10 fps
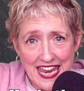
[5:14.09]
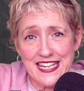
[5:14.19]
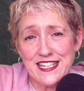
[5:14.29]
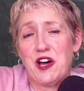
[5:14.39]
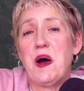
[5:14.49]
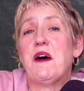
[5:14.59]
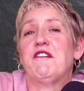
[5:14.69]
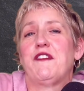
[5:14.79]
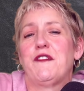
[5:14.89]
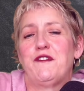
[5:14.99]
end
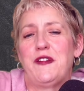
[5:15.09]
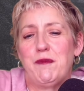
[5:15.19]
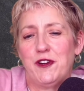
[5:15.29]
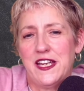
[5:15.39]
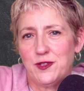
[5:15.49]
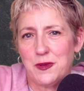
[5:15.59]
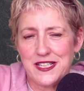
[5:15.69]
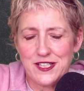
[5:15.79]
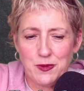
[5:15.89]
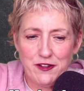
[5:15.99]
of February
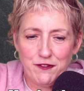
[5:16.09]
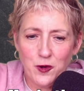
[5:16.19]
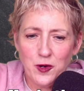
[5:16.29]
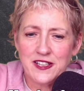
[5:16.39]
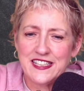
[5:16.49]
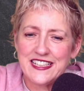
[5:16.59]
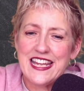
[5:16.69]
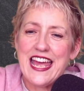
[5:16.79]
2024